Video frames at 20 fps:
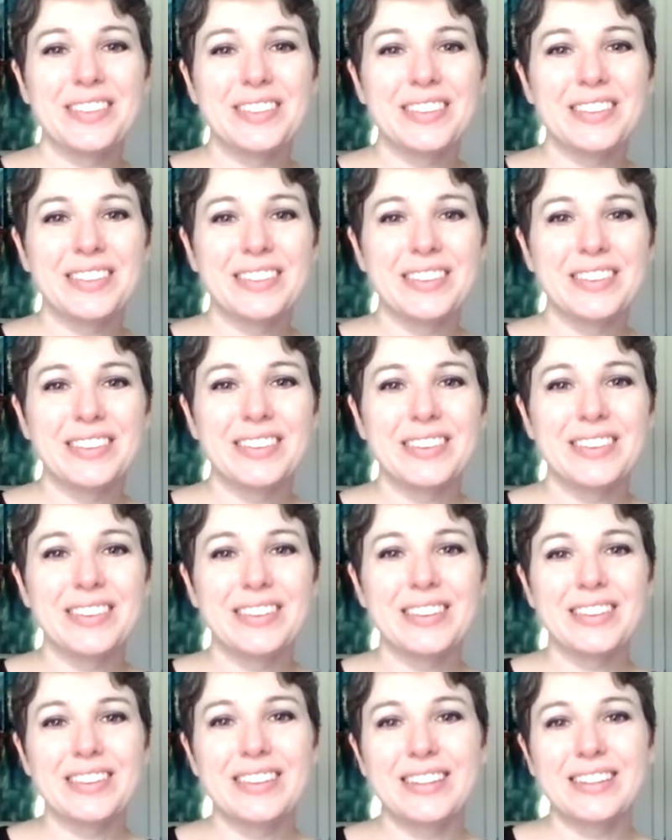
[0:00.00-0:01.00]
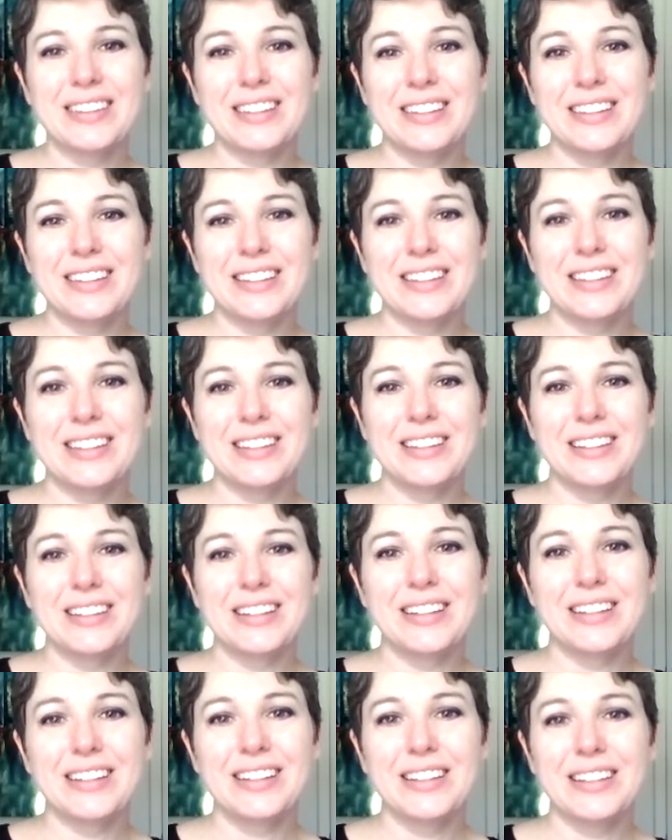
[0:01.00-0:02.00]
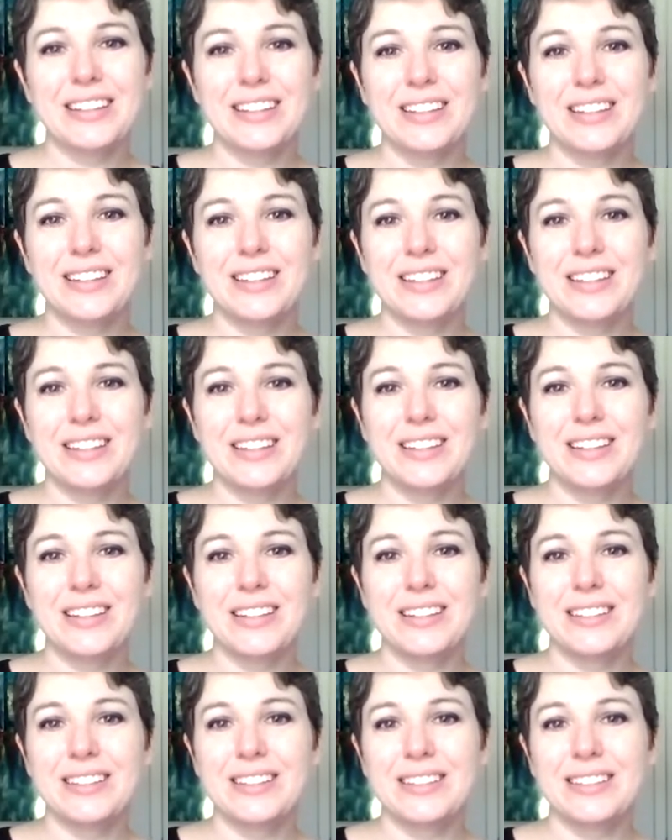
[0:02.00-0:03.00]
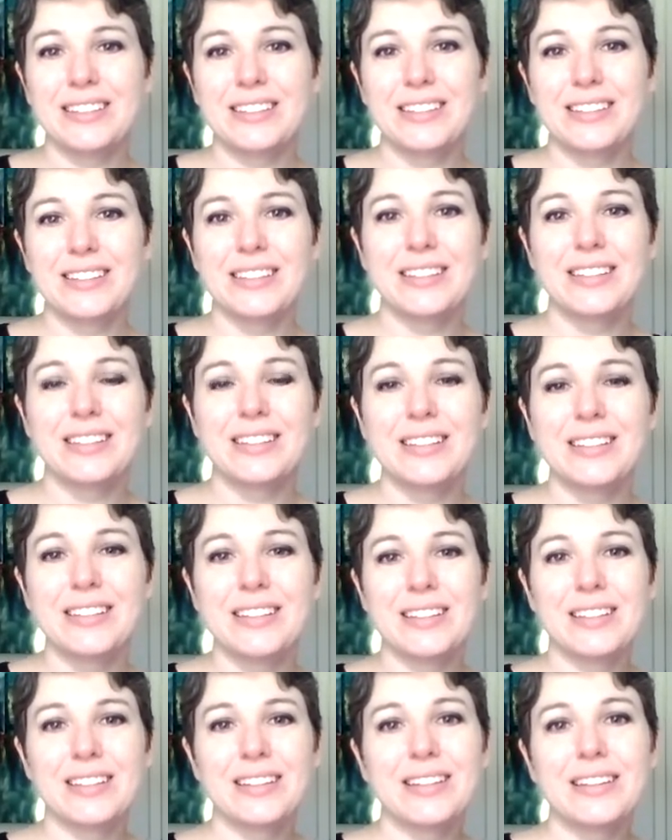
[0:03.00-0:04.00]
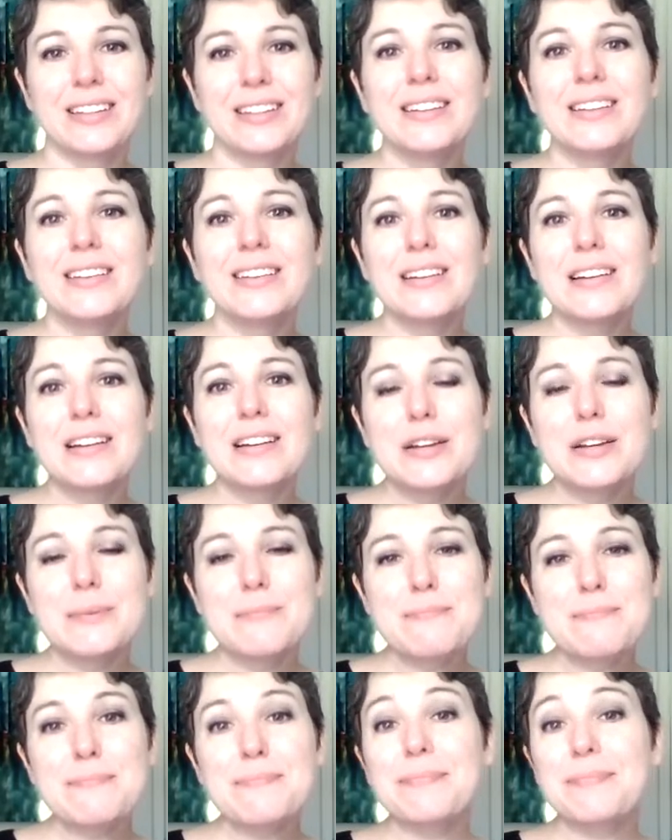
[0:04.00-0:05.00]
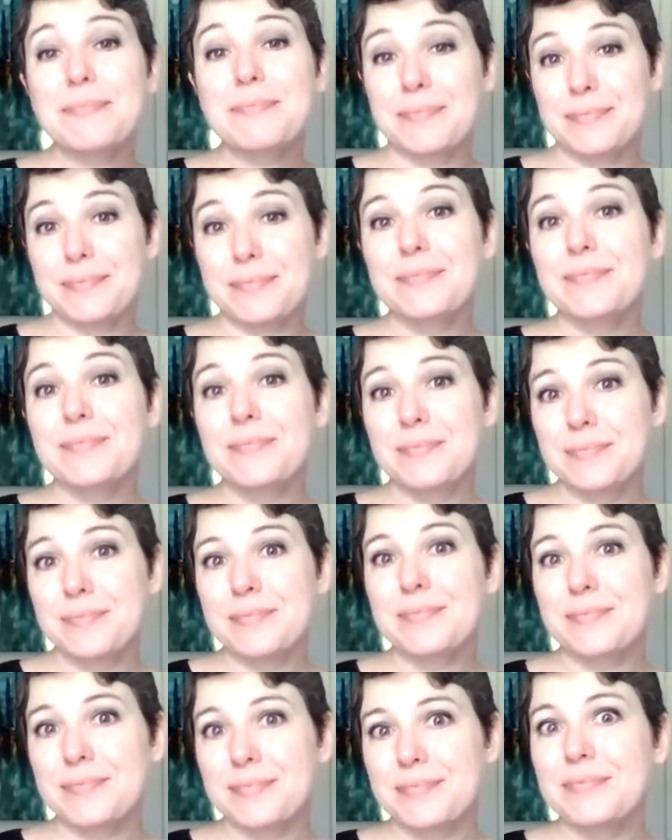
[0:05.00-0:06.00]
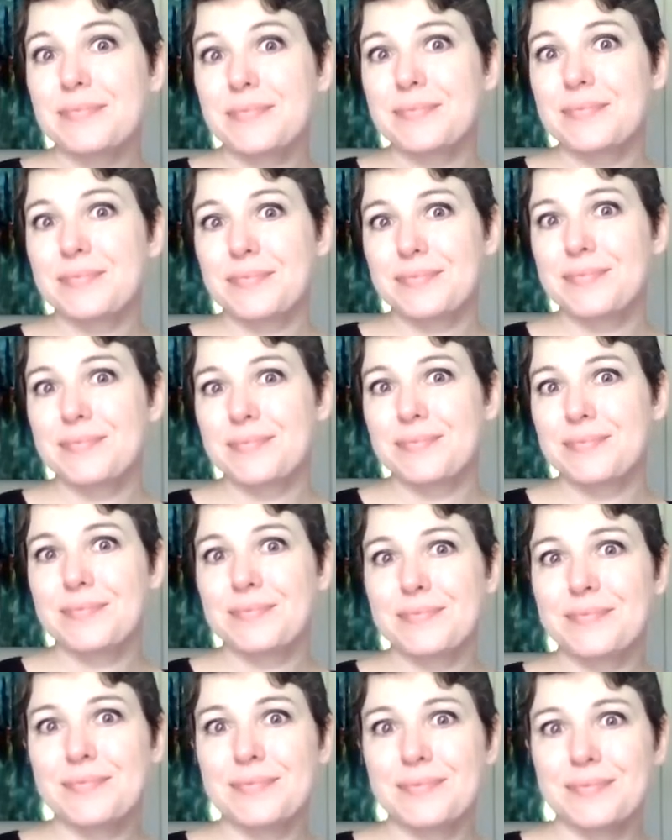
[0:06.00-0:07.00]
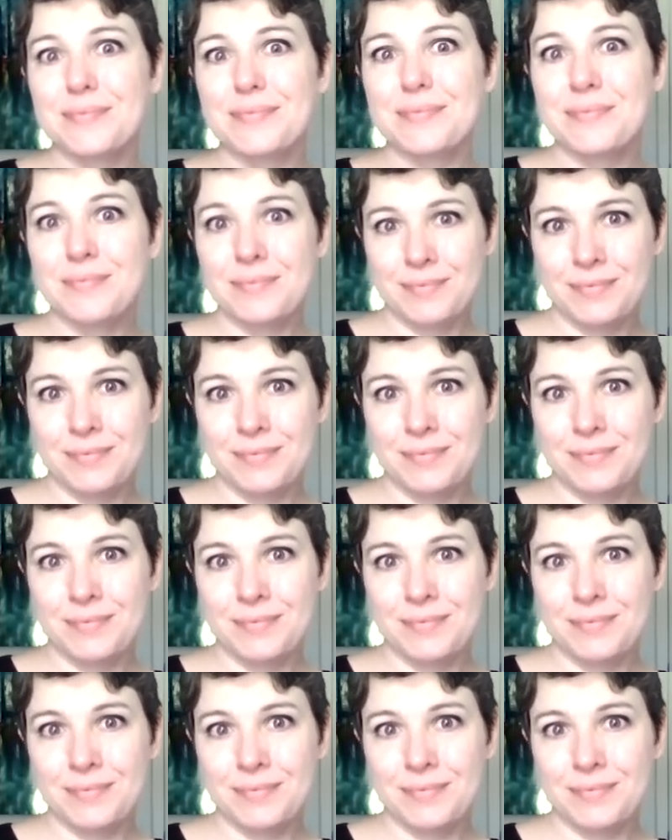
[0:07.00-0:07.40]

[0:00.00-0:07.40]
(not speaking)